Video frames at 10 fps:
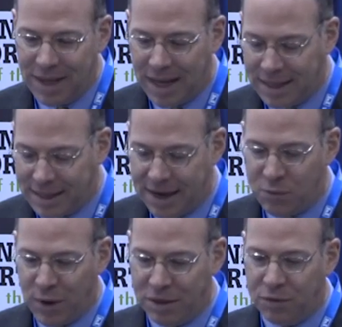I think
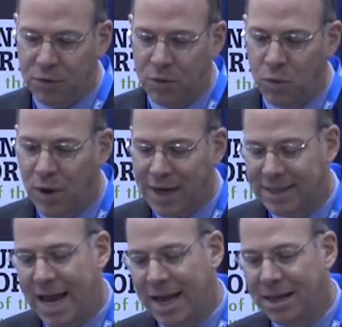Dave went through what
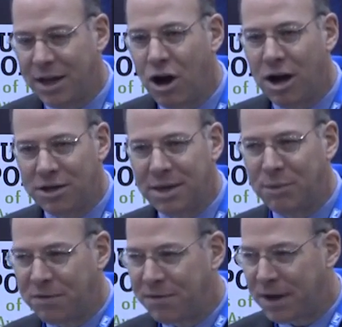exactly are some
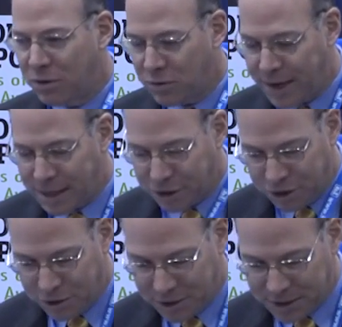of the federal grant
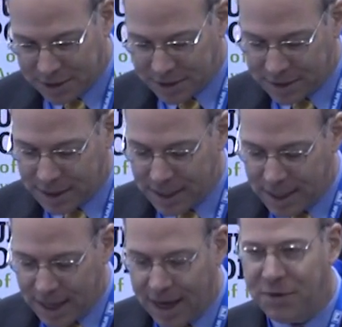assurances.
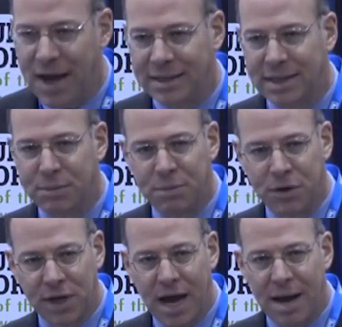I've got some of the
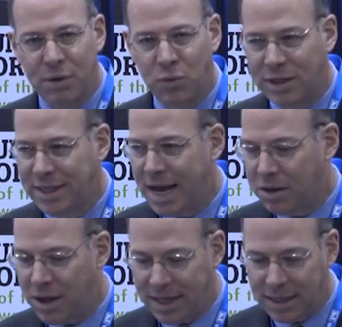most common ones
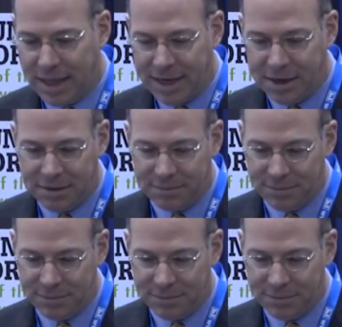outlined later.